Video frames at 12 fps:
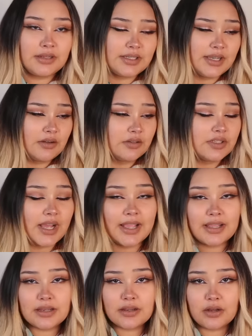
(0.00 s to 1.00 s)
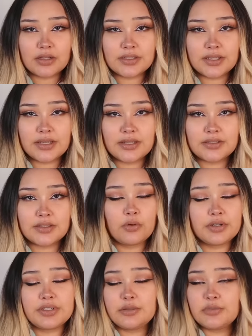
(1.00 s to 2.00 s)
Attack on Titan content
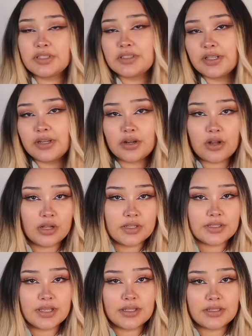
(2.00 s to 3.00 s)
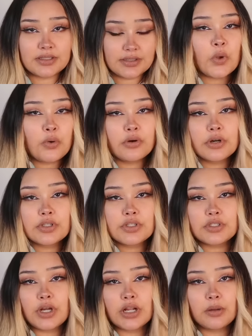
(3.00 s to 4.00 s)
or Demon Slayer content, or to
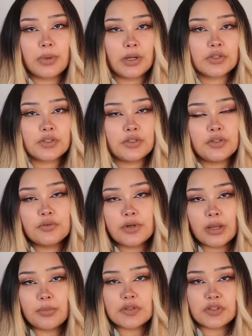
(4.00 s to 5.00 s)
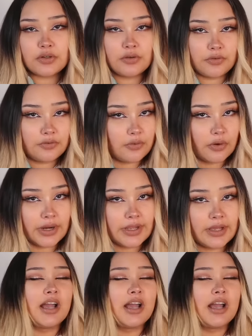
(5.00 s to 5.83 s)
talk about the new episode of Euphoria.